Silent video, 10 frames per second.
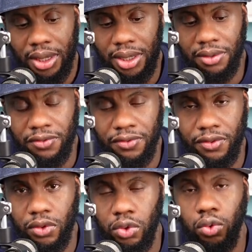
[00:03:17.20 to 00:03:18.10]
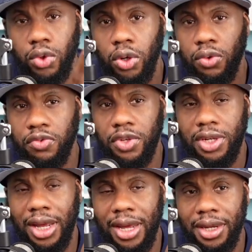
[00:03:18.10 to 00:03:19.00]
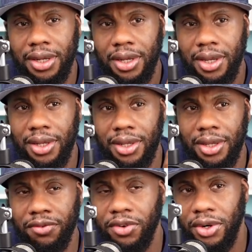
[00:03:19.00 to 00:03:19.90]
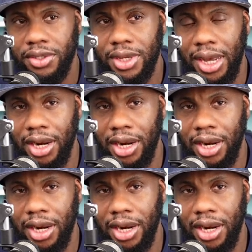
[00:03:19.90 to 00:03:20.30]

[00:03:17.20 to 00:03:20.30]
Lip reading: if you don't feel like the first